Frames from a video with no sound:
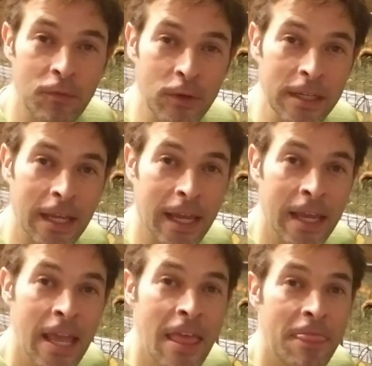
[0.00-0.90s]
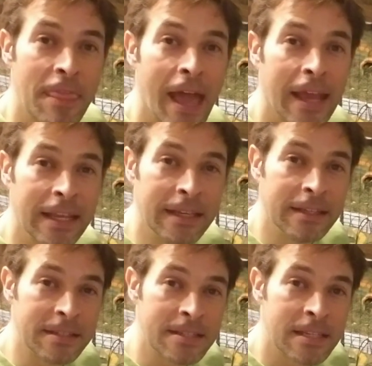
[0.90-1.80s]
every day? That
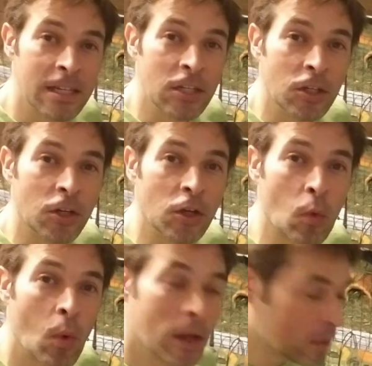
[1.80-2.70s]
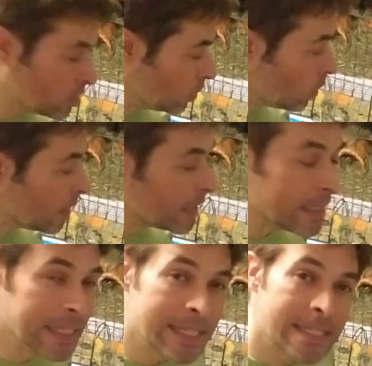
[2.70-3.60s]
is, you're going to want to
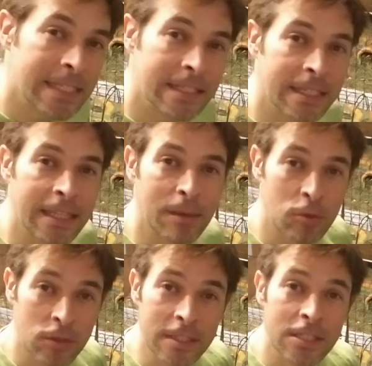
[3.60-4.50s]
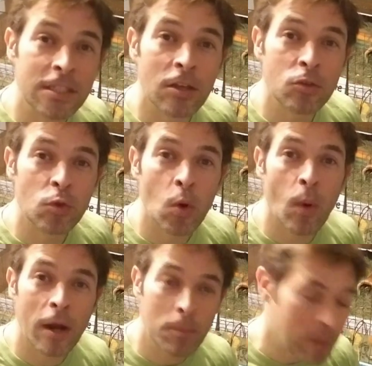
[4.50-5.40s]
listen to them. So this does require